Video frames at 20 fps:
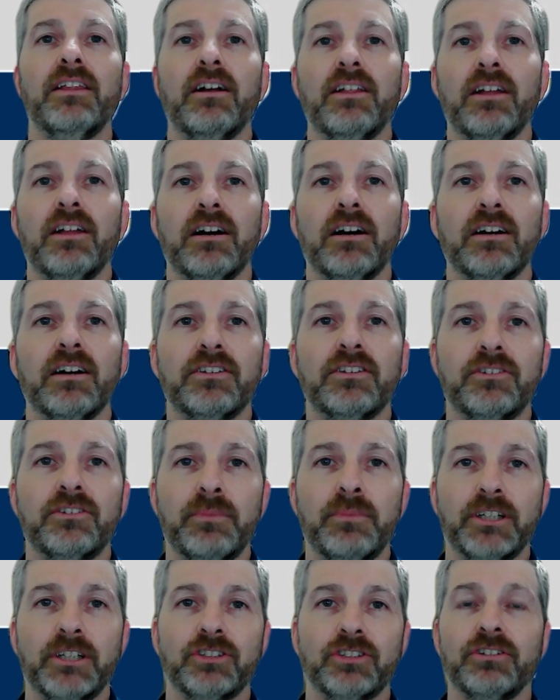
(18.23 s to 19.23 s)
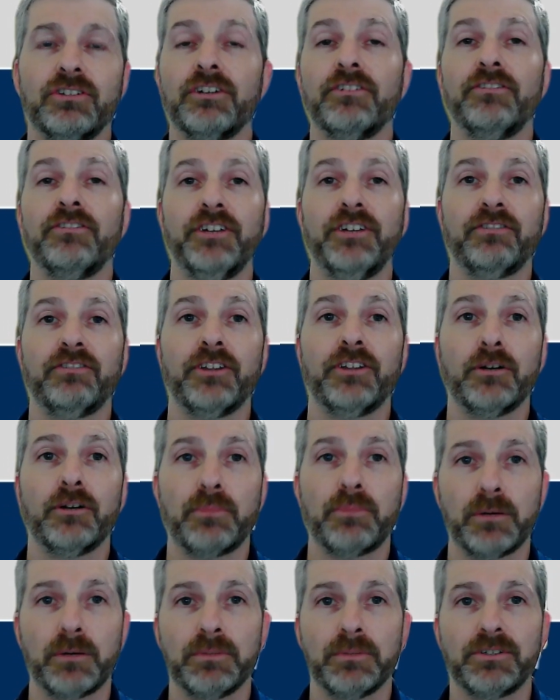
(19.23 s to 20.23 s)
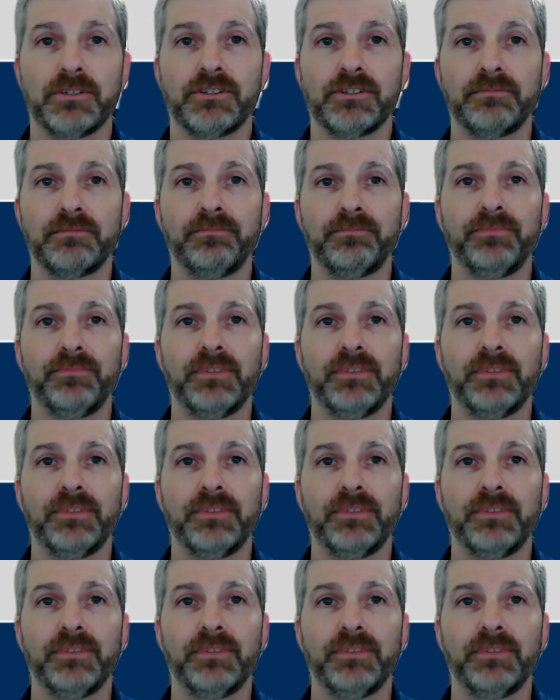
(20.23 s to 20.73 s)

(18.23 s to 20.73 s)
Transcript: to make sure they're fit for their purpose.